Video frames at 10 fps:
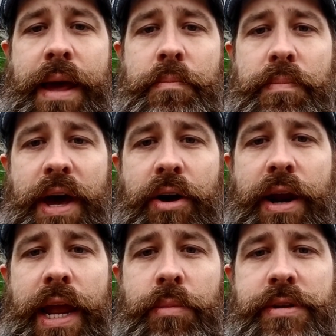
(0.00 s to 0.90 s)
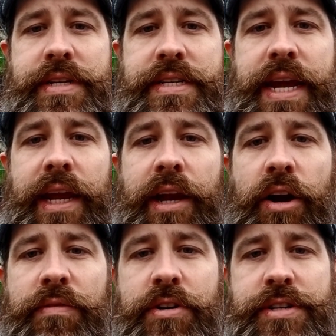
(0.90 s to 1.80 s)
and better able to take
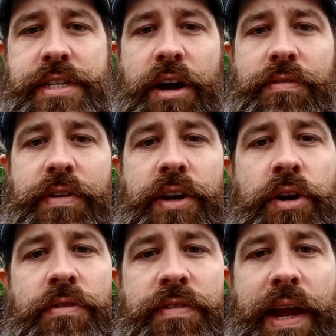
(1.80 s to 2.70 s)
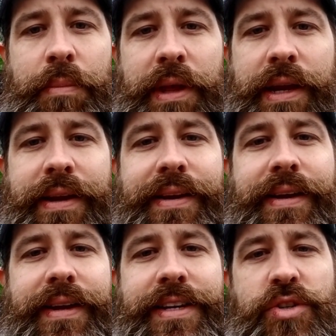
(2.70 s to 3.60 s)
care of yourself and your family
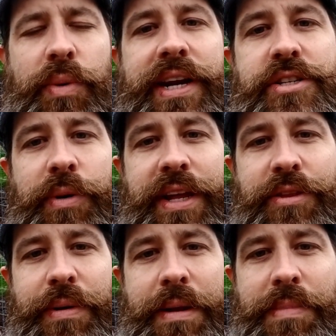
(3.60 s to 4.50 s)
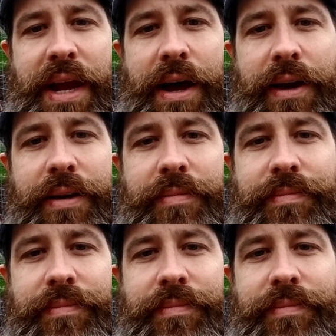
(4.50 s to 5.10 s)
in 2023 and beyond.